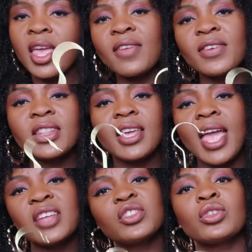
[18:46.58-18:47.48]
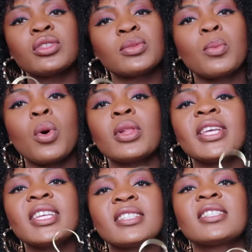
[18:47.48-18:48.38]
Even the extra small
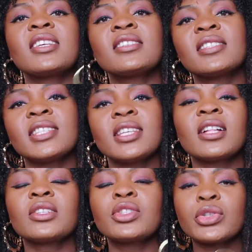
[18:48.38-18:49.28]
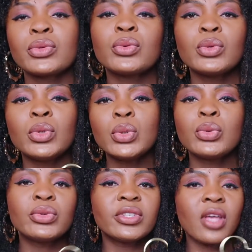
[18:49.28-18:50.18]
is still too
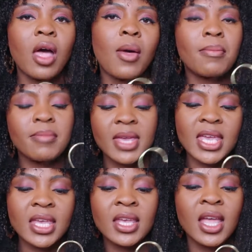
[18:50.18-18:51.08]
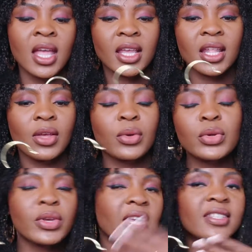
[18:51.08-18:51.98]
loose on me. You know,
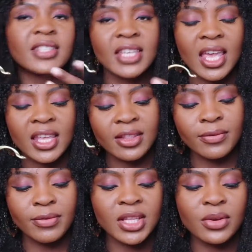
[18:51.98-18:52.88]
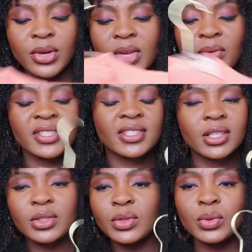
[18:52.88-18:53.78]
you can see it in the video, it was
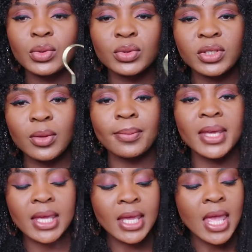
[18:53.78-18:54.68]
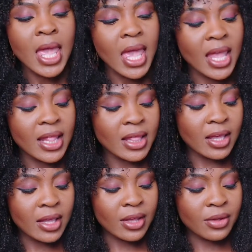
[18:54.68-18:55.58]
still too loose on me, and
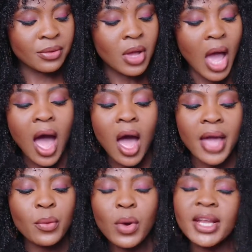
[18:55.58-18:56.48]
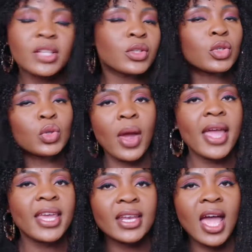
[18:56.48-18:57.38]
uh, I wanted to
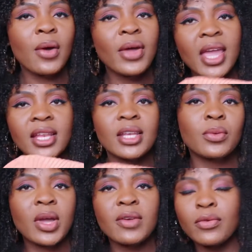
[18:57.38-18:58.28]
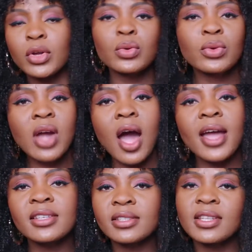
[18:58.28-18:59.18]
try it out anyway for you
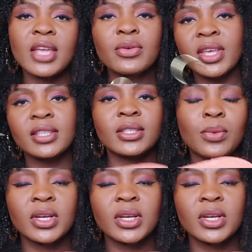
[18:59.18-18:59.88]
guys so that you can see